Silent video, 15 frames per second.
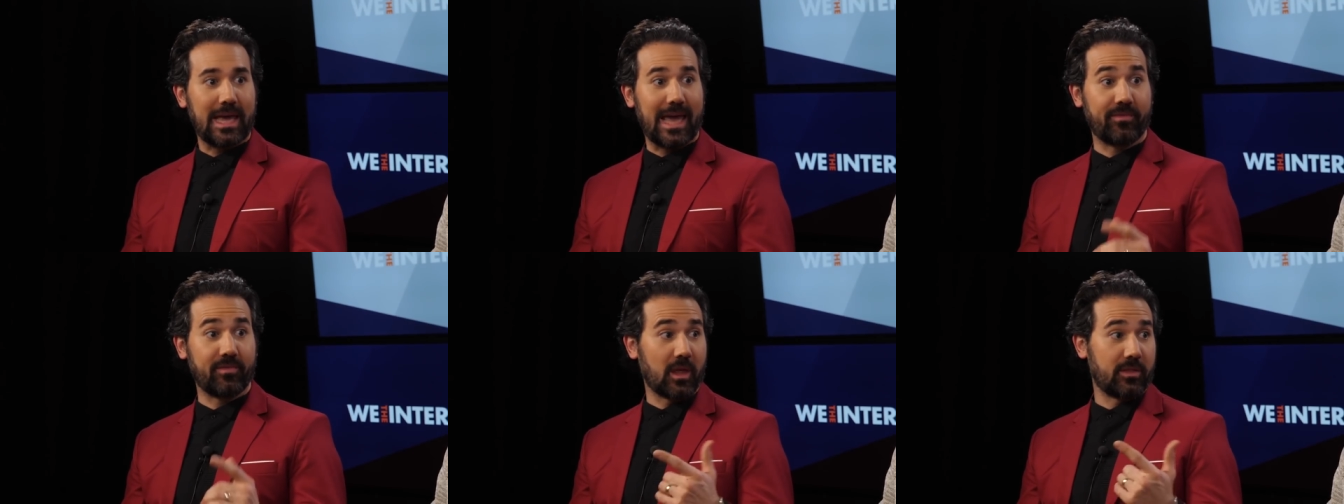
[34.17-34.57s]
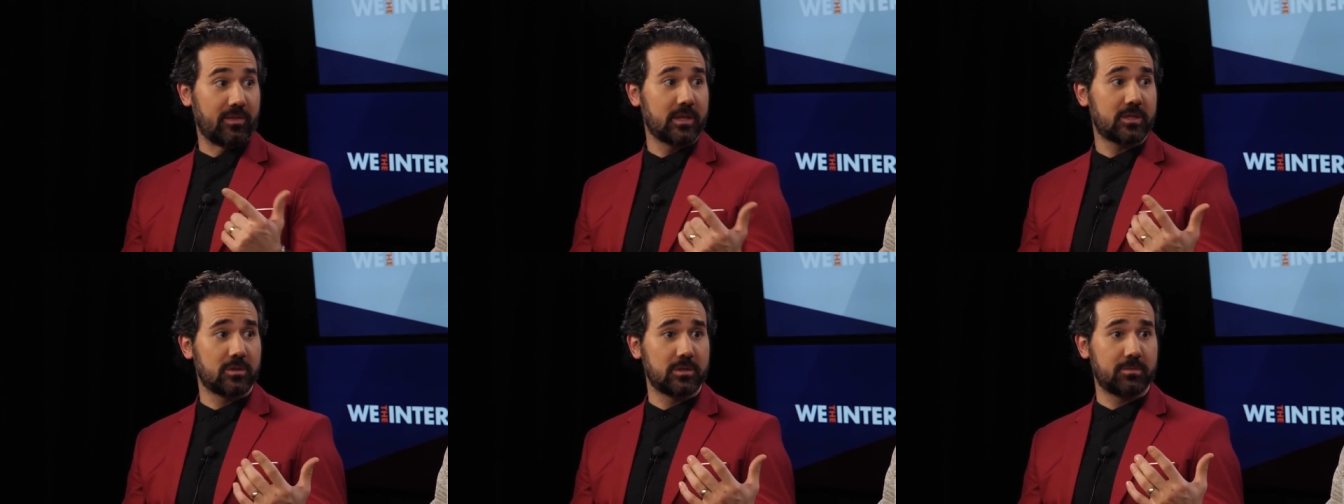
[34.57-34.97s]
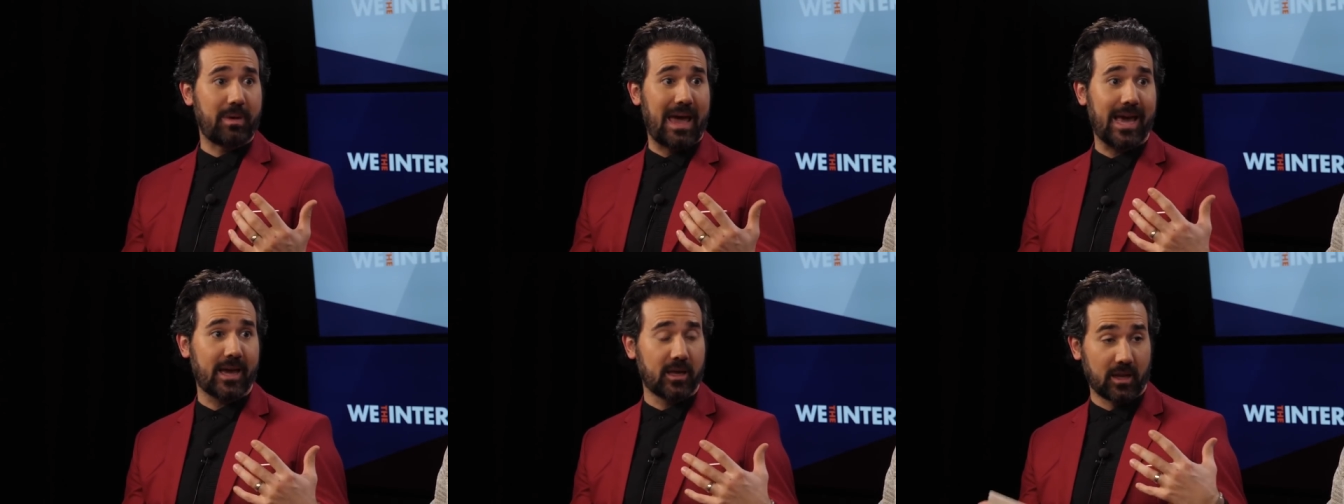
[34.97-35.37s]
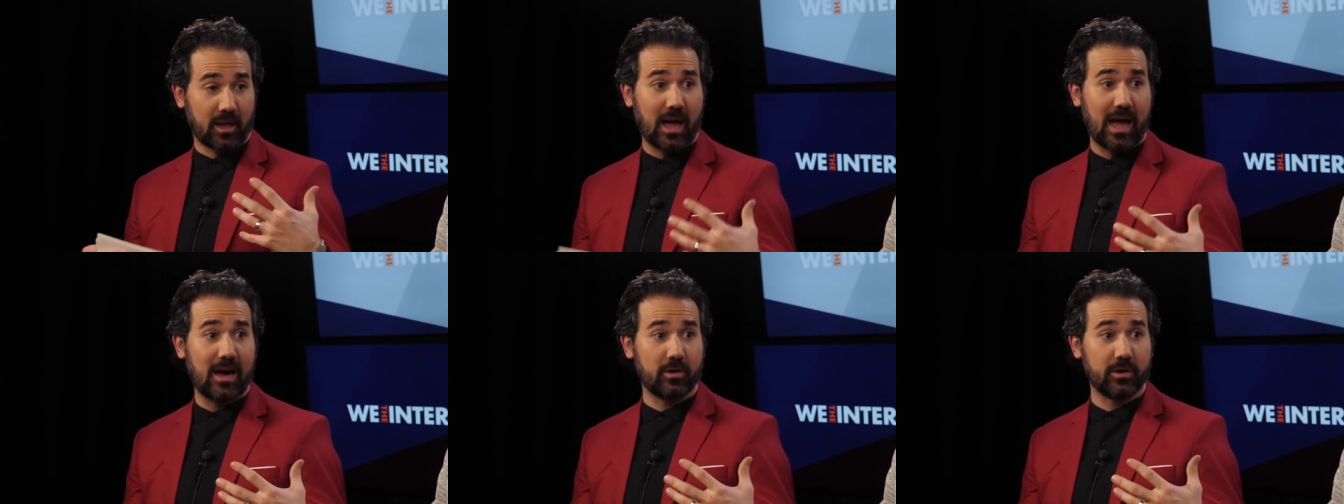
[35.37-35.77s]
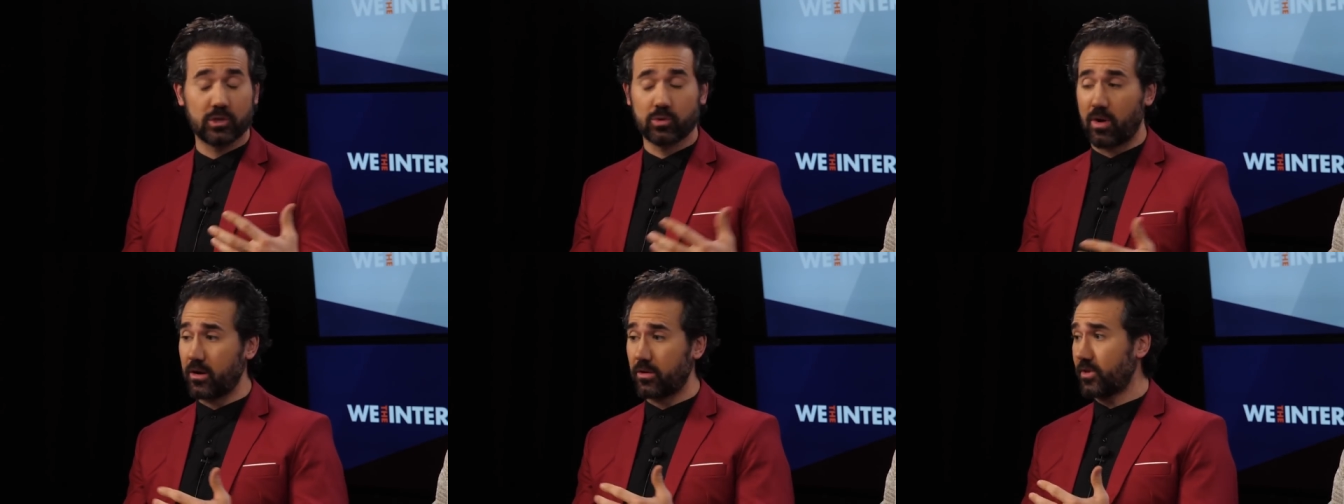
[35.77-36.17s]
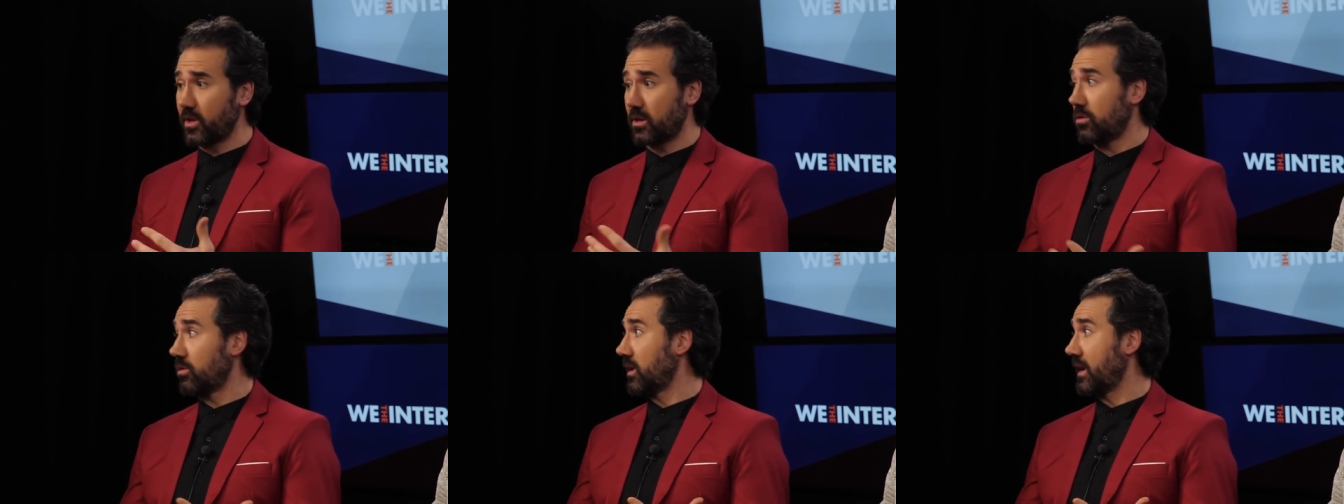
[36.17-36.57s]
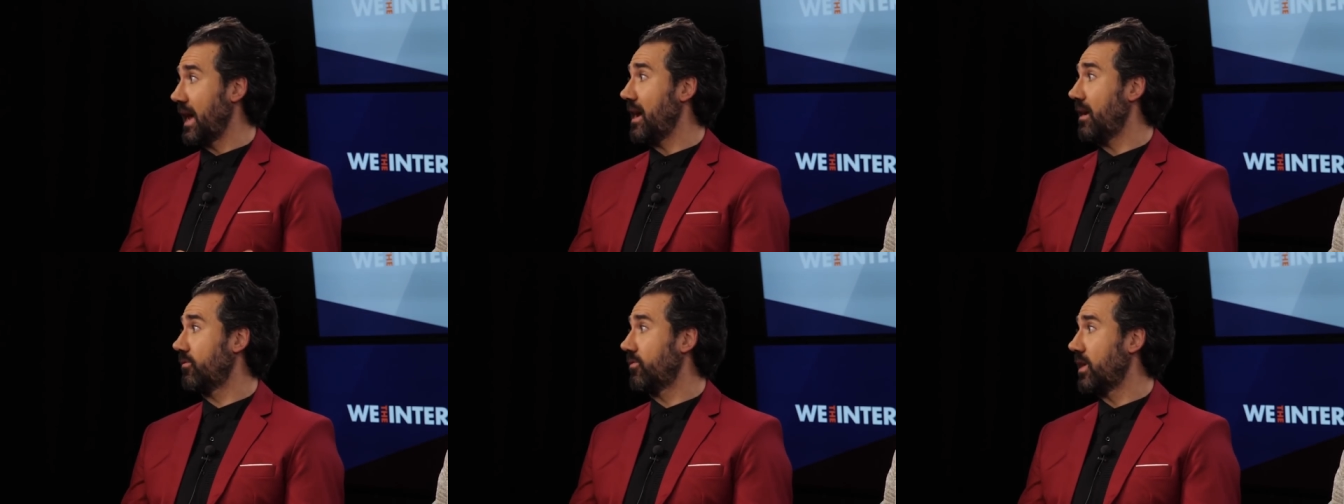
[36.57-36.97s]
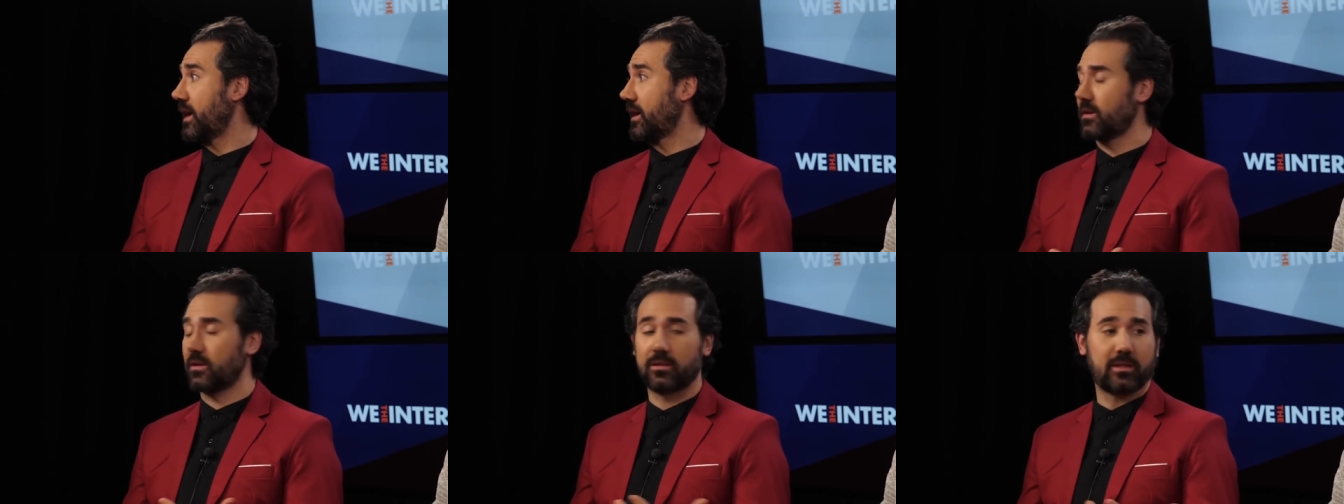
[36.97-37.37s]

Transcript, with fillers: And, and this was back in college where I don't think you could have that,